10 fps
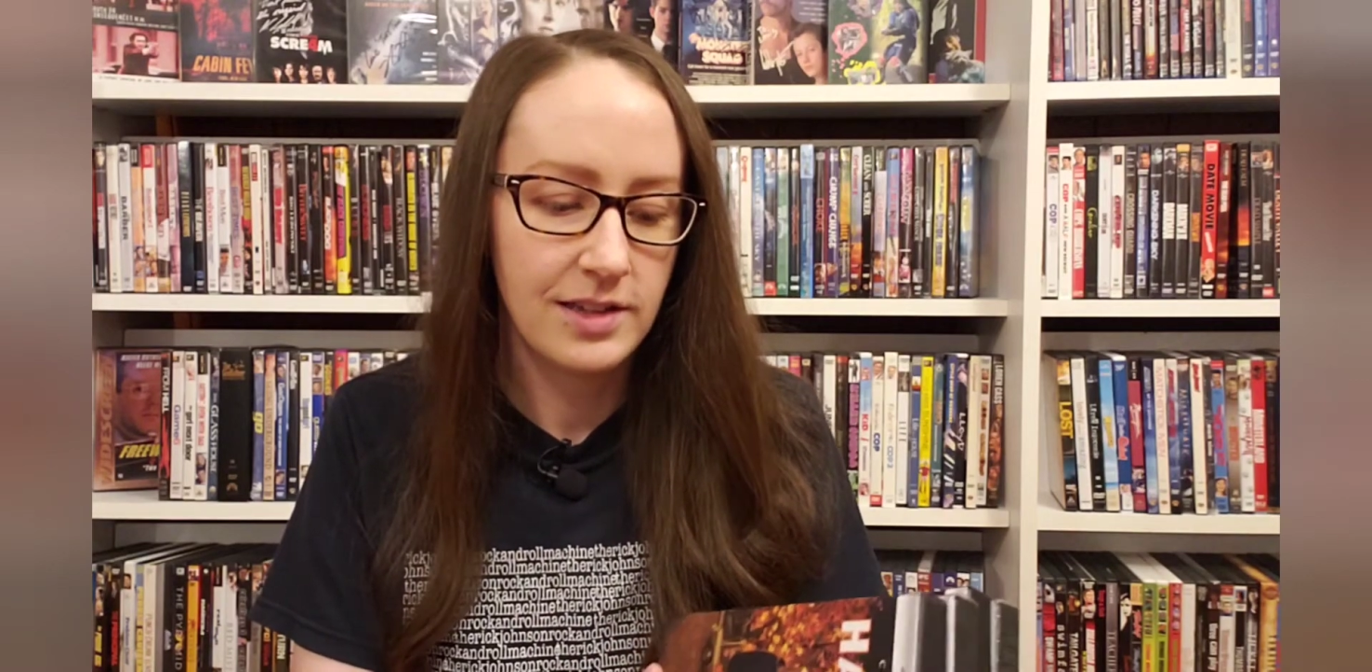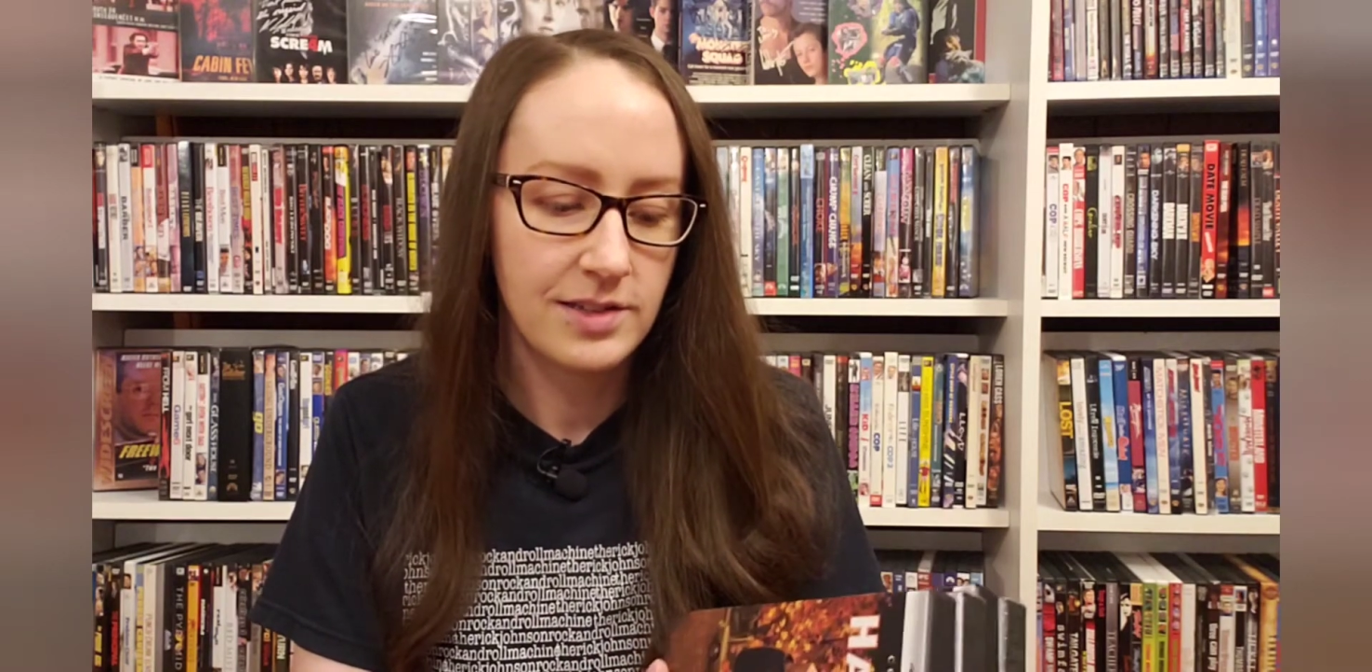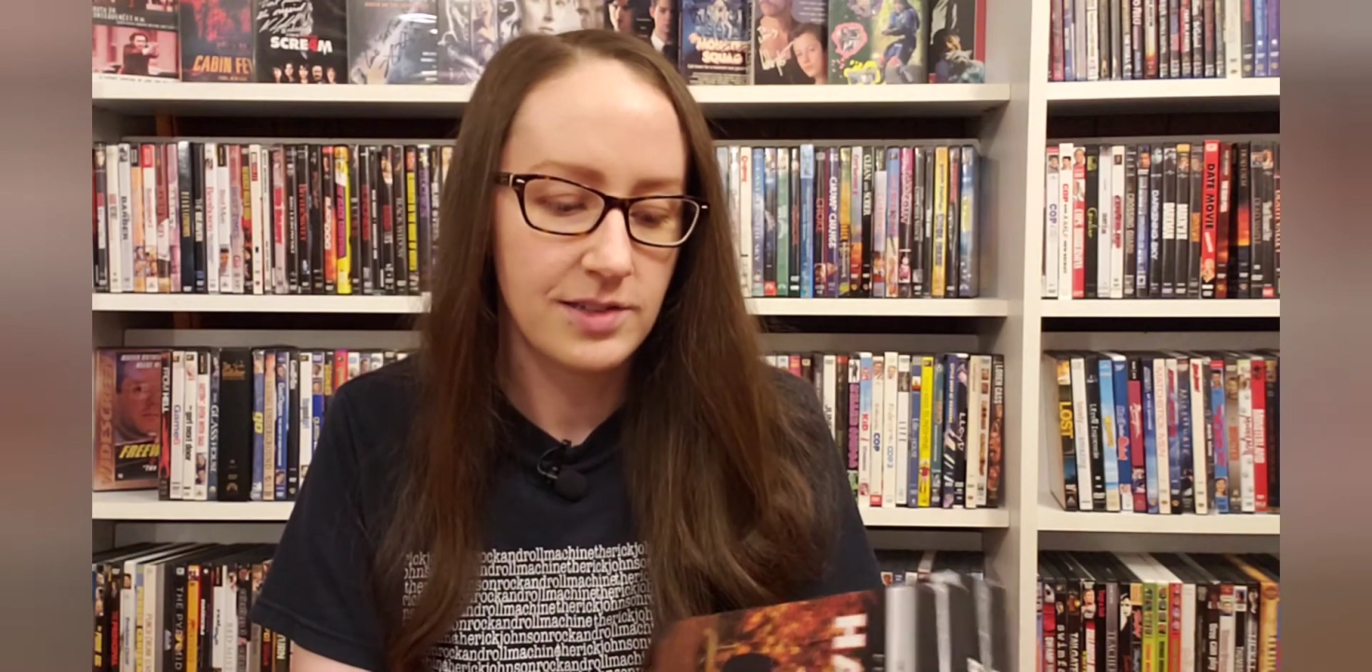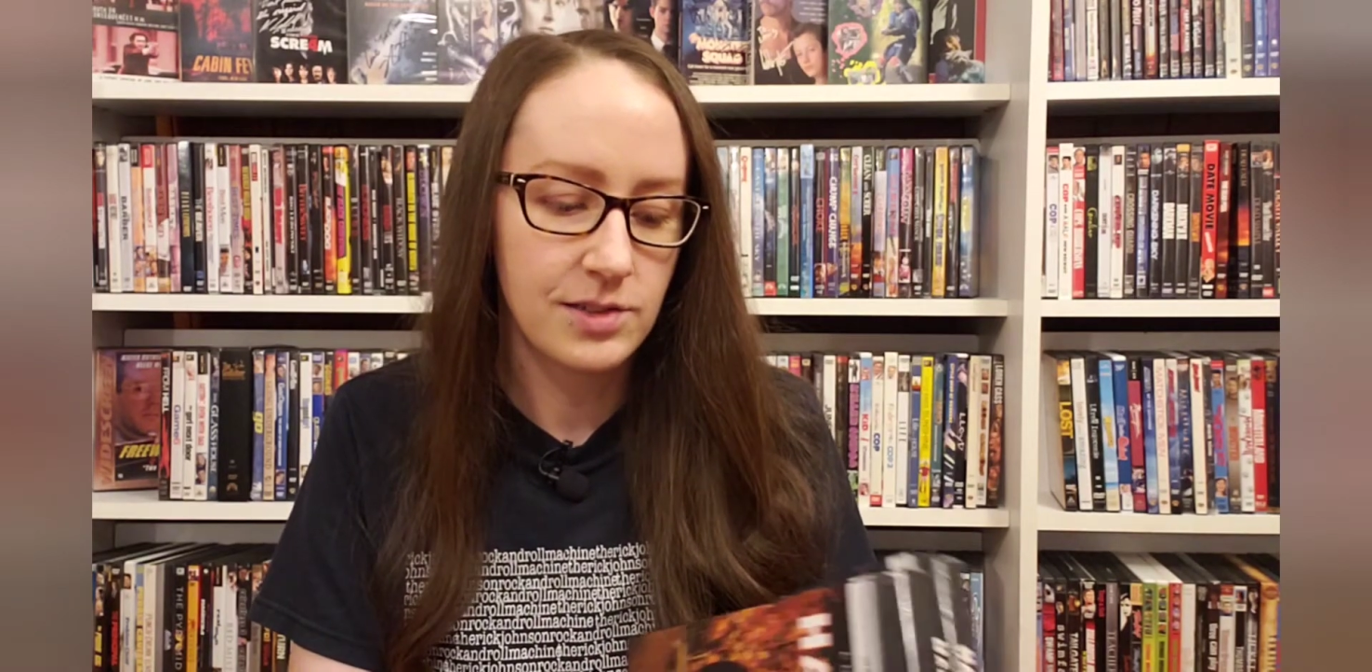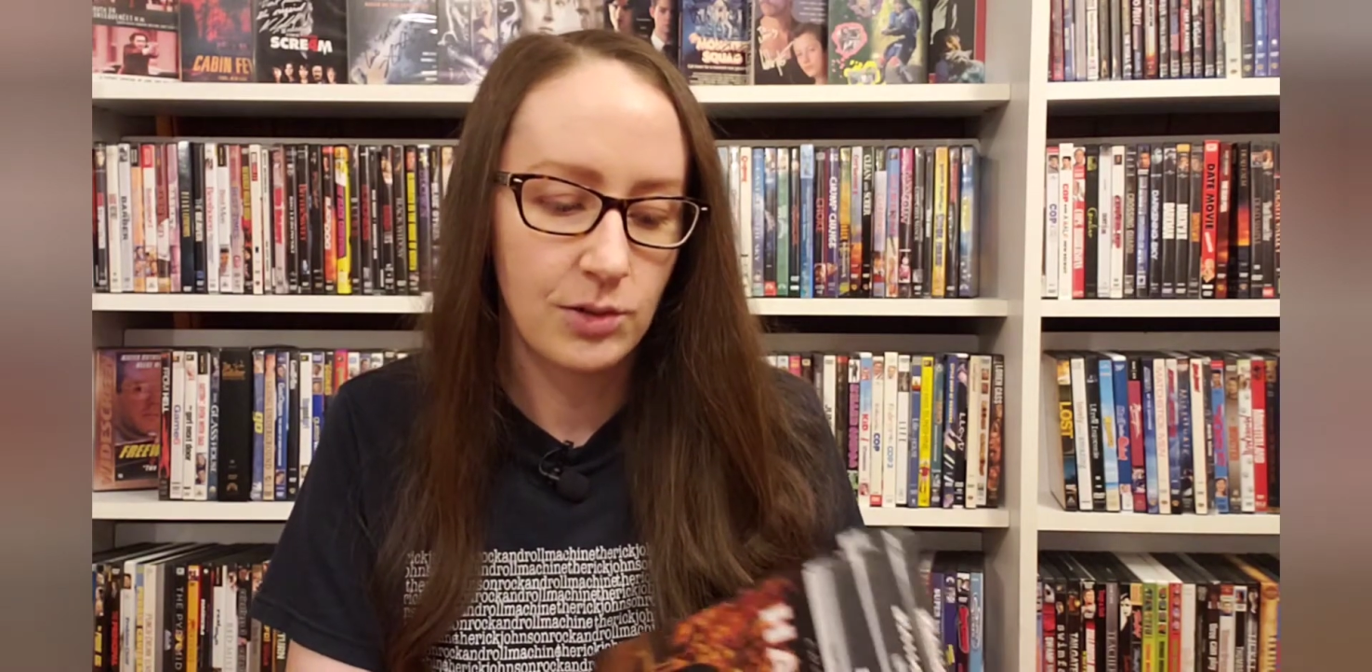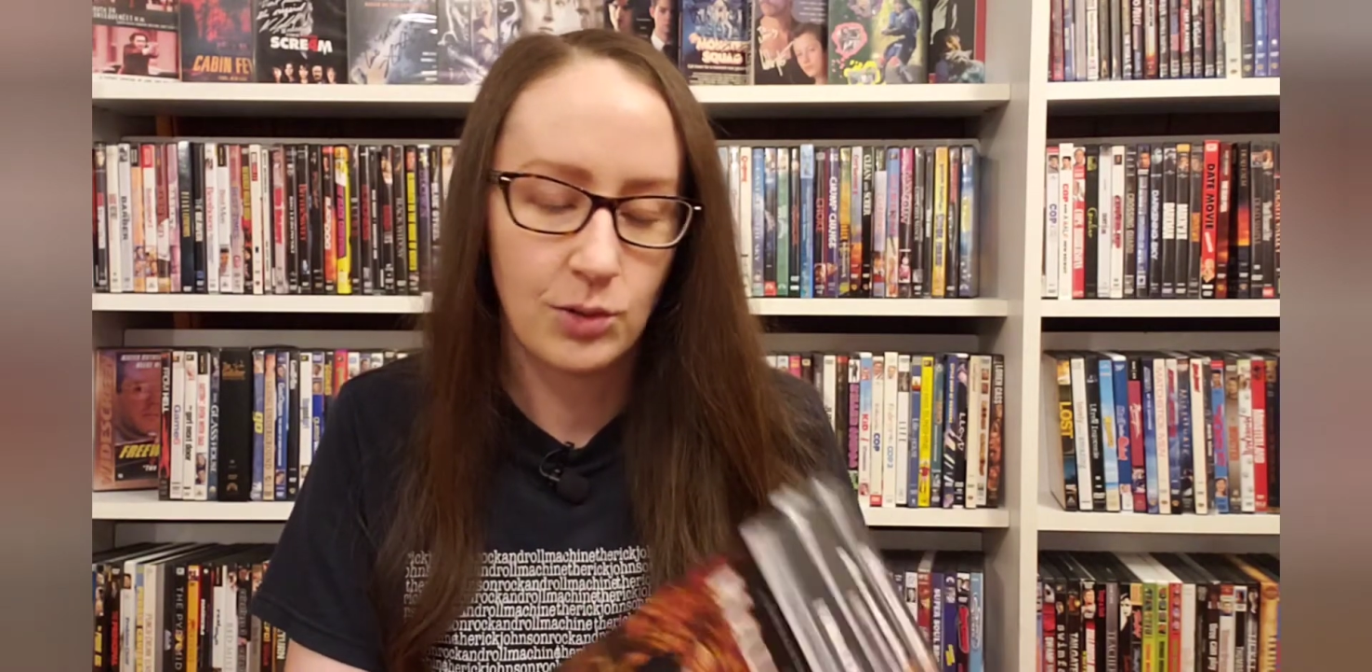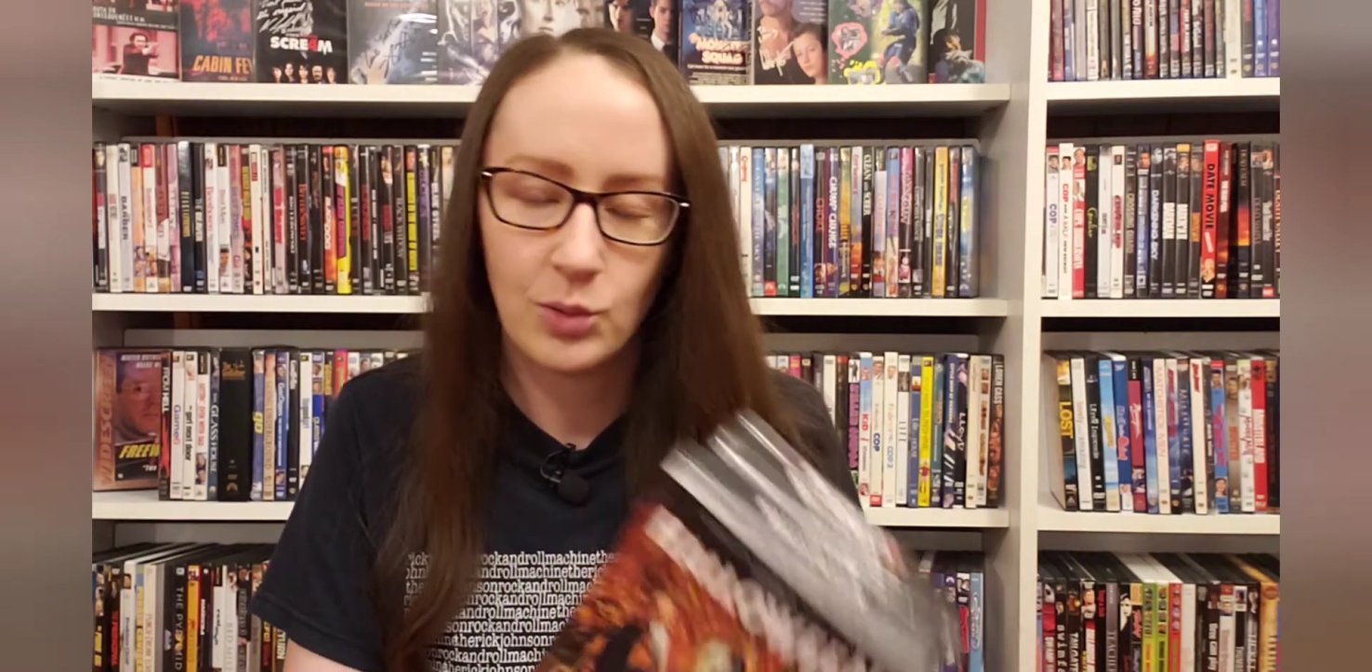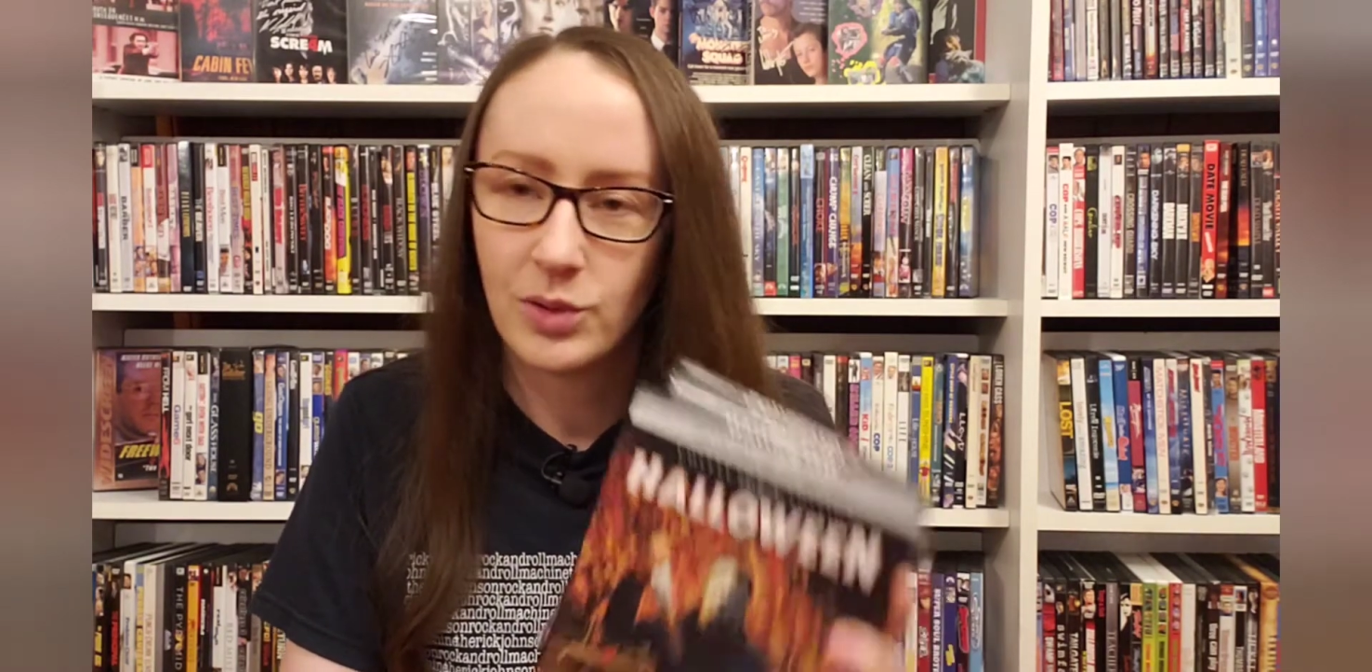So